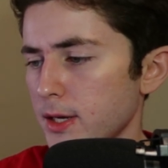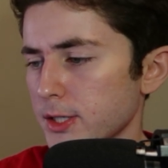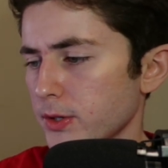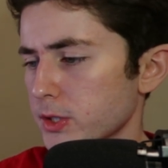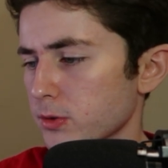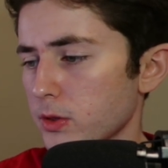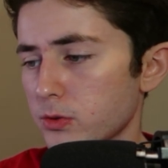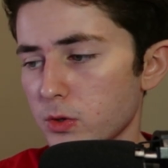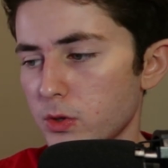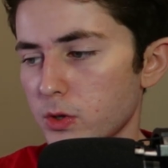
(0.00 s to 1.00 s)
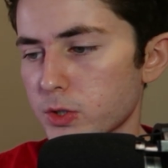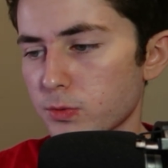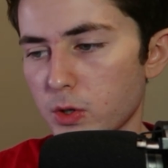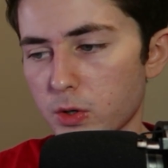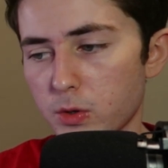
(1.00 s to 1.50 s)
so let's run through those
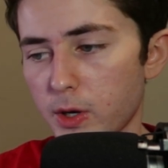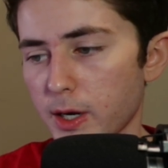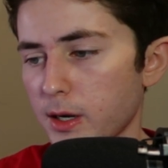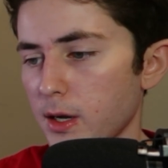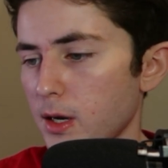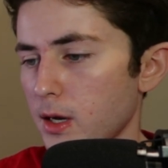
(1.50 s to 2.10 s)
real quick.